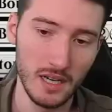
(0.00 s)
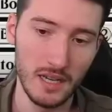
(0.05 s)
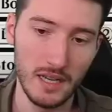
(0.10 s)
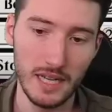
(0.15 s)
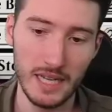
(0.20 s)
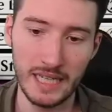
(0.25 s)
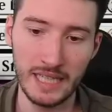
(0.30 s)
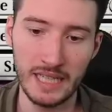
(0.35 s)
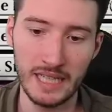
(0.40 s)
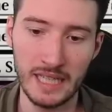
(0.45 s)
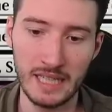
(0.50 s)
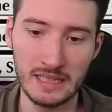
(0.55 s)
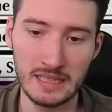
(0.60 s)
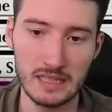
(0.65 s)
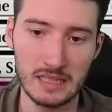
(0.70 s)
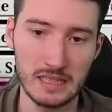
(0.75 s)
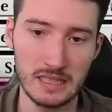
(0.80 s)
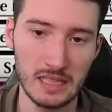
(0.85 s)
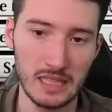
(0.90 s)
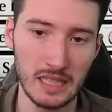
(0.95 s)

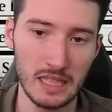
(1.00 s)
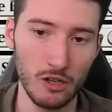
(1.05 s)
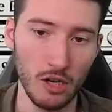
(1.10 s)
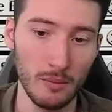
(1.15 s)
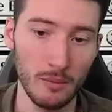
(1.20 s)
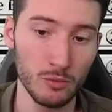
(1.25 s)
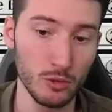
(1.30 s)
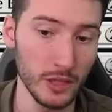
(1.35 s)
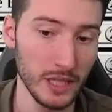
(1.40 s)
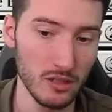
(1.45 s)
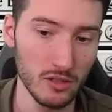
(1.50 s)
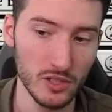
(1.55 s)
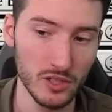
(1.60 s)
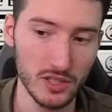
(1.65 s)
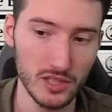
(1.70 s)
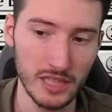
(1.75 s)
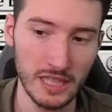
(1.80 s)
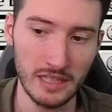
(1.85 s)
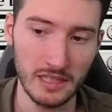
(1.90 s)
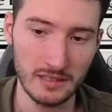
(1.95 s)
against
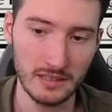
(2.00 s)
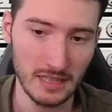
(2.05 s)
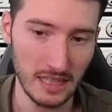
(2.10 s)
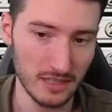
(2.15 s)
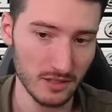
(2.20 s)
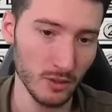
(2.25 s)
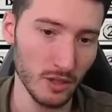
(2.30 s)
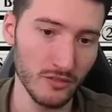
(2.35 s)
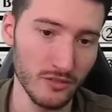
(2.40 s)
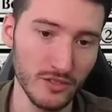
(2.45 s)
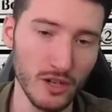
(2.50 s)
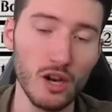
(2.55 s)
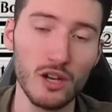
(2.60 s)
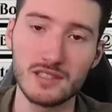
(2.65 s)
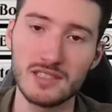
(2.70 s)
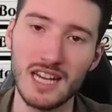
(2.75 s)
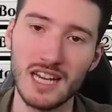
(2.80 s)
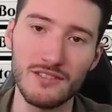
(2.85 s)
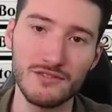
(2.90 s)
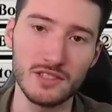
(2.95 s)
Abuelos, and that's one of our
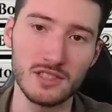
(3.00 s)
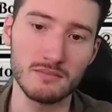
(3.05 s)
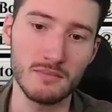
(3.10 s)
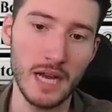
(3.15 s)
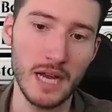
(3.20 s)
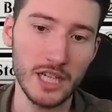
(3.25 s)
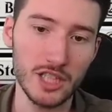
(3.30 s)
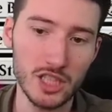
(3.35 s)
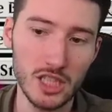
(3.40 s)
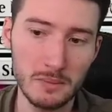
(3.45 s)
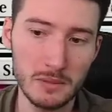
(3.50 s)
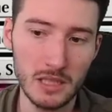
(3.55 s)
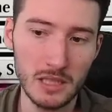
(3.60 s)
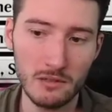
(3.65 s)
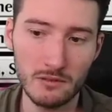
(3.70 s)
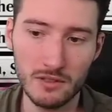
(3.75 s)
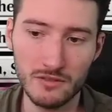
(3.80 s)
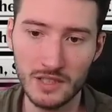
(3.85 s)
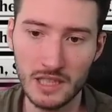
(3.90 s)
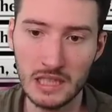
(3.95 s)
toughest matchups, I
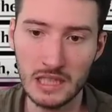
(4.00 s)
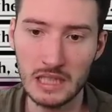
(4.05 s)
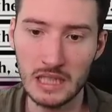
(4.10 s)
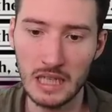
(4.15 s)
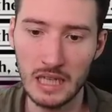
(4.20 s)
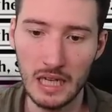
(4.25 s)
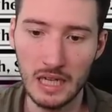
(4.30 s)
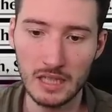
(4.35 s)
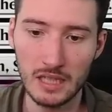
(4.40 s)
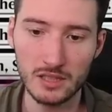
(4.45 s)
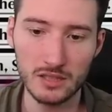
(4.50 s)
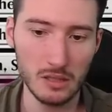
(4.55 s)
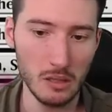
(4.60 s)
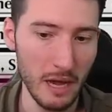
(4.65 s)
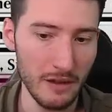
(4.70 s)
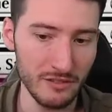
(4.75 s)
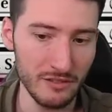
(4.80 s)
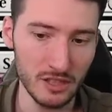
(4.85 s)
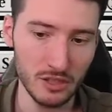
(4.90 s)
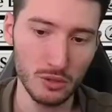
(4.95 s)
would think. So
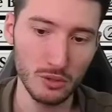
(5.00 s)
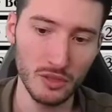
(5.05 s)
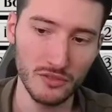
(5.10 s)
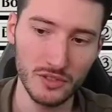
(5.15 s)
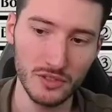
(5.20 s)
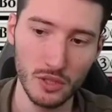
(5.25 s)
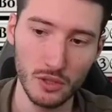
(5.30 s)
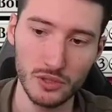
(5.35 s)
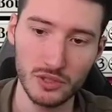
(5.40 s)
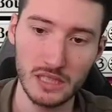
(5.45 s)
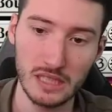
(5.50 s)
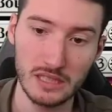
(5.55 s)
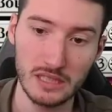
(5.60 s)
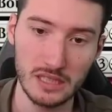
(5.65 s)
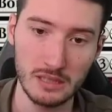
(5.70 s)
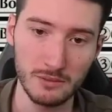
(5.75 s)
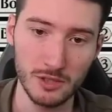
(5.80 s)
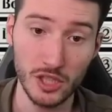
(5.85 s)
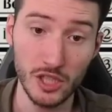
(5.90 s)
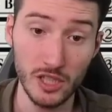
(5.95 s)
having 2 of those
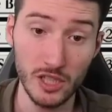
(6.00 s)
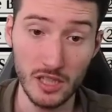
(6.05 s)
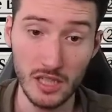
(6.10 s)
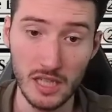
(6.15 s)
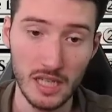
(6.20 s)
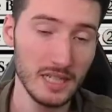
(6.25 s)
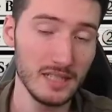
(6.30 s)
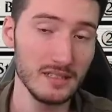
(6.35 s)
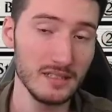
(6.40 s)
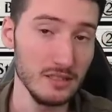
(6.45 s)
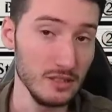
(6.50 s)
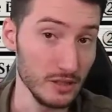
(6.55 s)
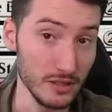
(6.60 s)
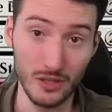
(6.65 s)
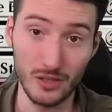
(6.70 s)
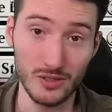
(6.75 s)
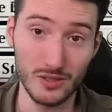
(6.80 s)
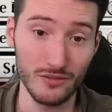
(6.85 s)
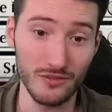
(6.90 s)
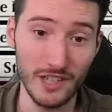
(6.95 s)
seems good. You can
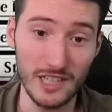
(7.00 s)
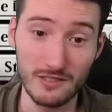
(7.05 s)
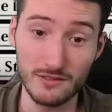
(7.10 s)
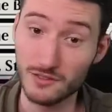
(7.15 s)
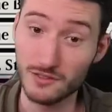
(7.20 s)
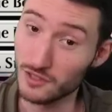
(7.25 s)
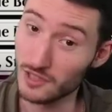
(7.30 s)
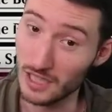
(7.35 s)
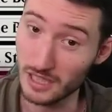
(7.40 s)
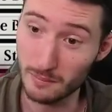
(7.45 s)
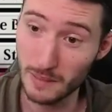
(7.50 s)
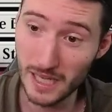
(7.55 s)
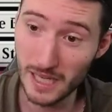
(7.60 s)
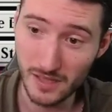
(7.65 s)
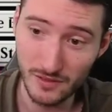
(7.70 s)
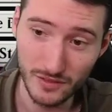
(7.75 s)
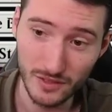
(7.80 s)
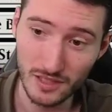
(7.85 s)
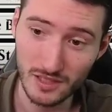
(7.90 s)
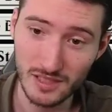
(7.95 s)
also find it with United
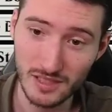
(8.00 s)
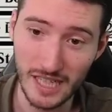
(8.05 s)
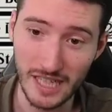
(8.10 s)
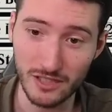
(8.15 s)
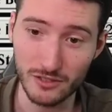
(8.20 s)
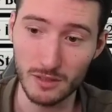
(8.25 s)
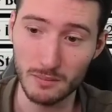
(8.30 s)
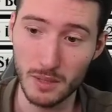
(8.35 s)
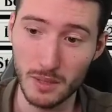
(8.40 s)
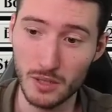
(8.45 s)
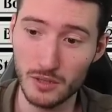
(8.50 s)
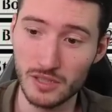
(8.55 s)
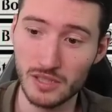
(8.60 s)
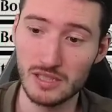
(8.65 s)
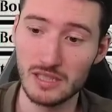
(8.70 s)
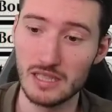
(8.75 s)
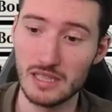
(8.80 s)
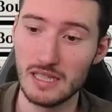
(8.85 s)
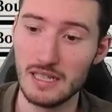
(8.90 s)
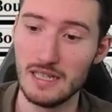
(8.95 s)
Battlefront, extra
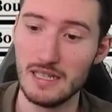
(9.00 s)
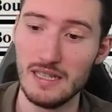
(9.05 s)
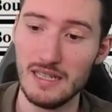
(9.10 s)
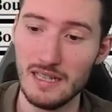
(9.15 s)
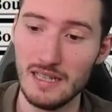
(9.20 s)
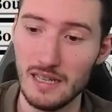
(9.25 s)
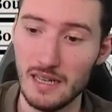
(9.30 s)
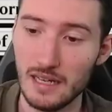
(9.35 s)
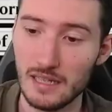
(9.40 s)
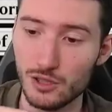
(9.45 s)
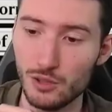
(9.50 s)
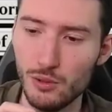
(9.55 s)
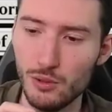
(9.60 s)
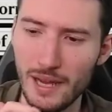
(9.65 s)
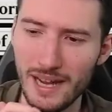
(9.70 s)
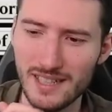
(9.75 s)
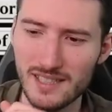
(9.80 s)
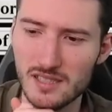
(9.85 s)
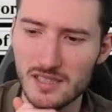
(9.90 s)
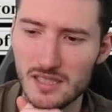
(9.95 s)
bonus. 2
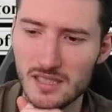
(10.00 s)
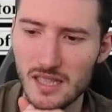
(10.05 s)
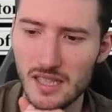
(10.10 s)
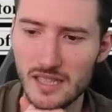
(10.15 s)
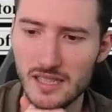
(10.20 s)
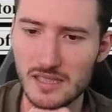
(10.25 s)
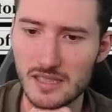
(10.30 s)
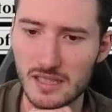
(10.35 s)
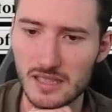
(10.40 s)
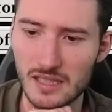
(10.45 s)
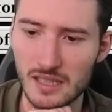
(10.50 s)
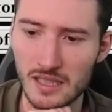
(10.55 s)
Exercise,